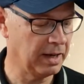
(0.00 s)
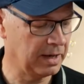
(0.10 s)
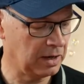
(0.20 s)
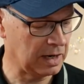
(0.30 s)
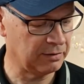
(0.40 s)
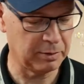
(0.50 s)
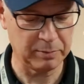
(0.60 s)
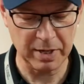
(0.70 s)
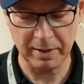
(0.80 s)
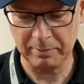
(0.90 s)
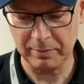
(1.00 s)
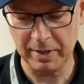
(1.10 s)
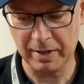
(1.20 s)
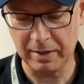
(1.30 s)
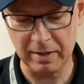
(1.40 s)
they are loving them,
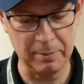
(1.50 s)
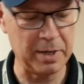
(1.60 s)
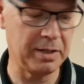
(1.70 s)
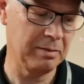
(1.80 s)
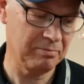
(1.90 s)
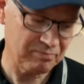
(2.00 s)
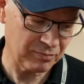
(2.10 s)
yeah. I mean,